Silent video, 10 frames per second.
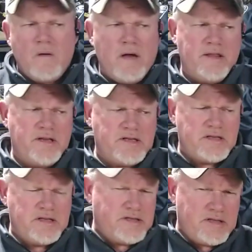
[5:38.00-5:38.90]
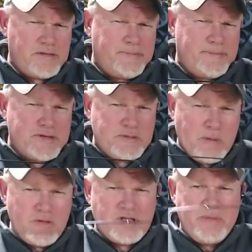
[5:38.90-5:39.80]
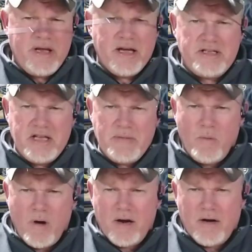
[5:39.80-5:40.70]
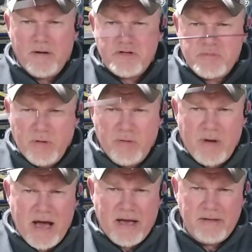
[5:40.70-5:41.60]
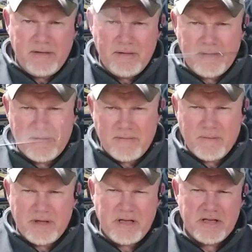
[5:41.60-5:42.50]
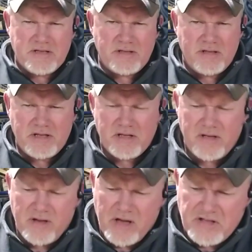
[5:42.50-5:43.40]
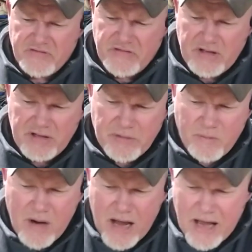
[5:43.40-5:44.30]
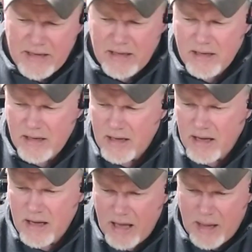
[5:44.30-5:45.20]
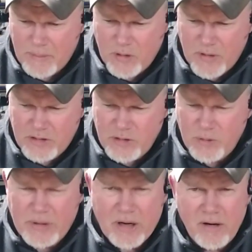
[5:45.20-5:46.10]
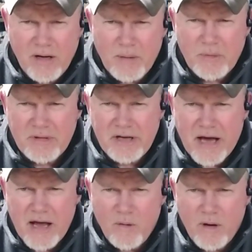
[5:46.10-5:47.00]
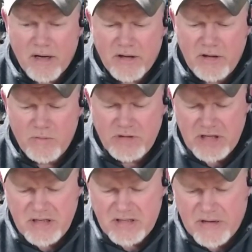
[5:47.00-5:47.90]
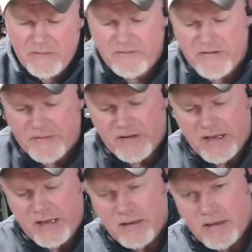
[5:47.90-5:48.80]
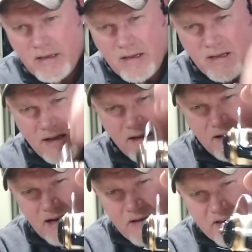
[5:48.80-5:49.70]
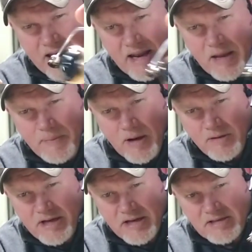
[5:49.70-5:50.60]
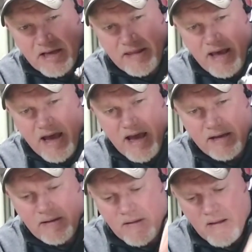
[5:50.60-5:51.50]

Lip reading: And this is supposed to be a deep water spoon rod, but it's such a nice feeling rod. I'm going to pair it up with the Daiwa QG 750, and I've got 8-pound test on that.